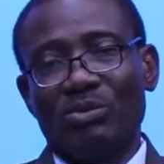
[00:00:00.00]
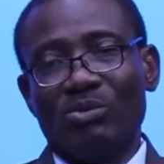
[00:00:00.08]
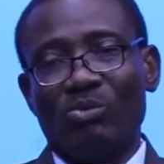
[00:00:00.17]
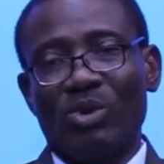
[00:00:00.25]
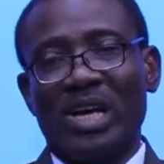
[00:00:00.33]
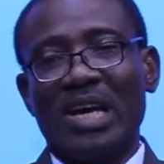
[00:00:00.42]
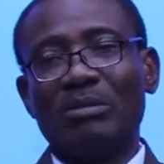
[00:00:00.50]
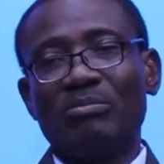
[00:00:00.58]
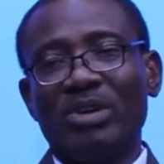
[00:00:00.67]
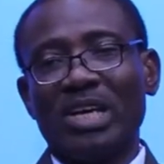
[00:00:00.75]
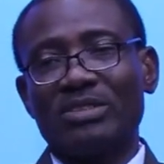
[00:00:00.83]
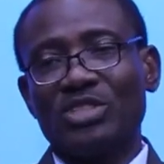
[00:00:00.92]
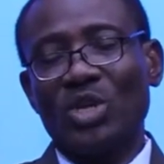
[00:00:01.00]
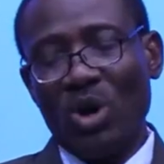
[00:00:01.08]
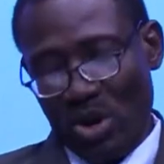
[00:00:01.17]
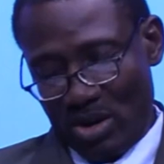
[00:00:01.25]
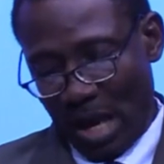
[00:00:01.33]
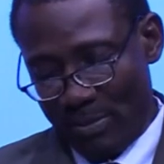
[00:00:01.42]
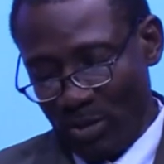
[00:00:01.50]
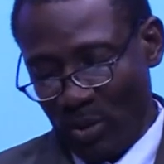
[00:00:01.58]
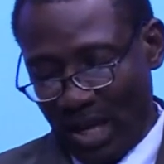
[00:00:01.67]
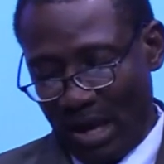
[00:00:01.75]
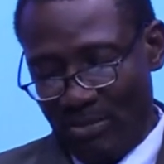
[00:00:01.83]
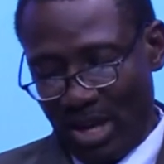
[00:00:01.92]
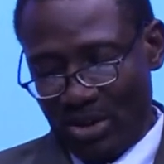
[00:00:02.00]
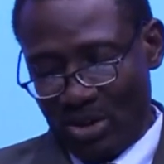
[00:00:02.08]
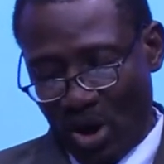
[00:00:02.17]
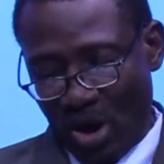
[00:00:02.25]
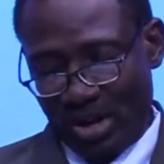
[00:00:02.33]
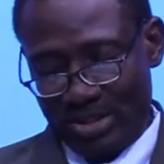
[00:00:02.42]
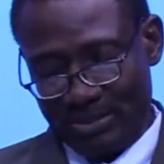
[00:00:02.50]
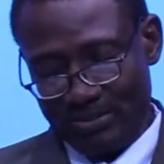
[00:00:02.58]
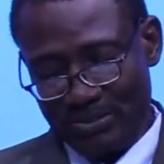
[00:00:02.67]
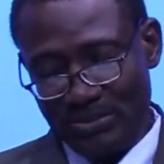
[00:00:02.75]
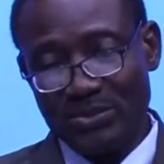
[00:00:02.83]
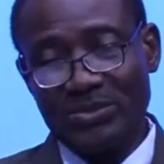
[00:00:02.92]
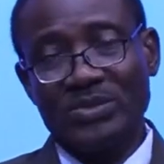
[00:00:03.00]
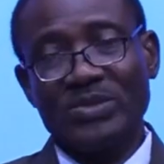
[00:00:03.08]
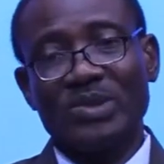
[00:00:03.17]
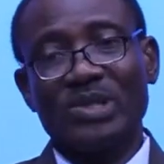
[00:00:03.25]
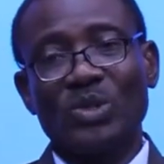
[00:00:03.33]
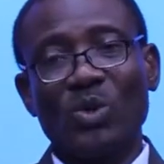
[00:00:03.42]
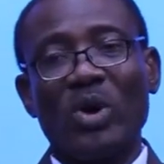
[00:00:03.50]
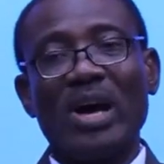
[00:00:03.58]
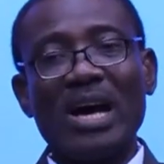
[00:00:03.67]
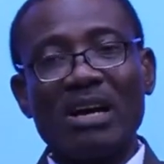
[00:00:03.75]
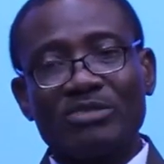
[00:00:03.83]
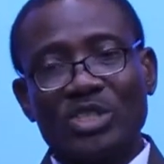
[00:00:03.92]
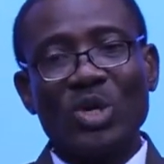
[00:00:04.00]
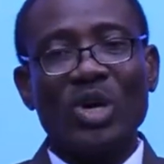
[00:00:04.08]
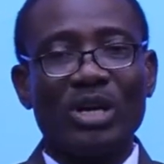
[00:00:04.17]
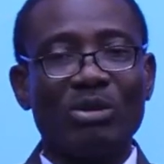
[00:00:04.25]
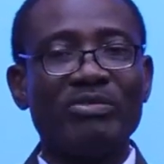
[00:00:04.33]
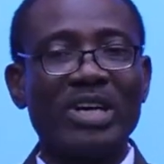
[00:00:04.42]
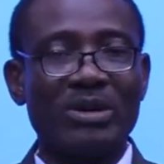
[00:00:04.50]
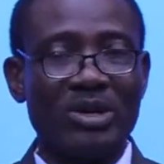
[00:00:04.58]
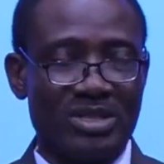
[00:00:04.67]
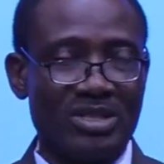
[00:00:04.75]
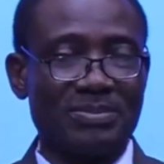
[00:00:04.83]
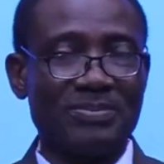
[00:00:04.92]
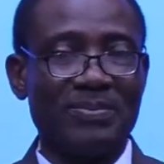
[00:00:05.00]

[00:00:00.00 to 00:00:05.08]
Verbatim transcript: we can make joy, I mean, we can make God to have joy over us